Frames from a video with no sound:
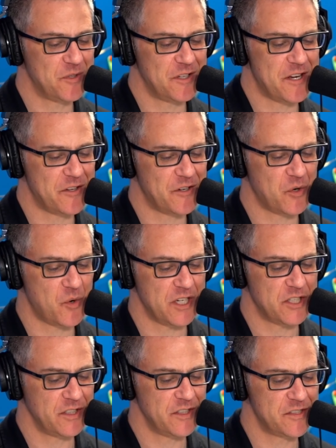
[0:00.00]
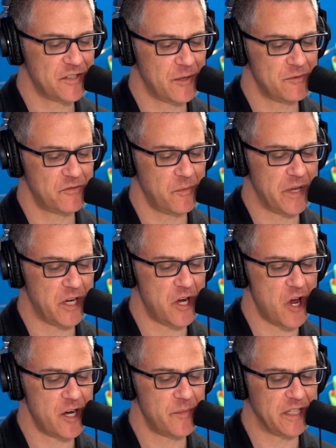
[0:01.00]
you with another question. This comes from
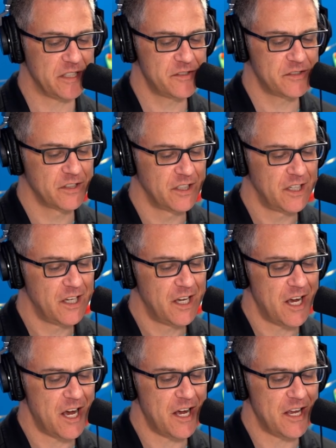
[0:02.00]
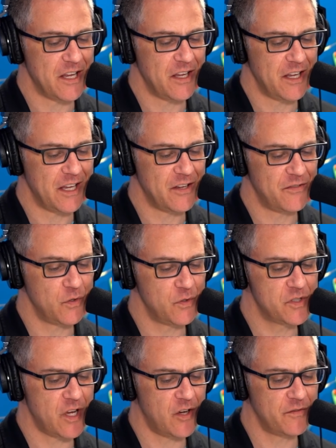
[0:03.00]
anonymous. Uh, it, if you
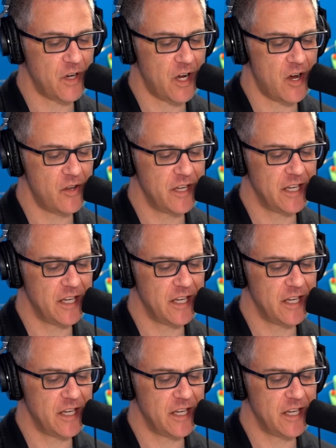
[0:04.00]
solved all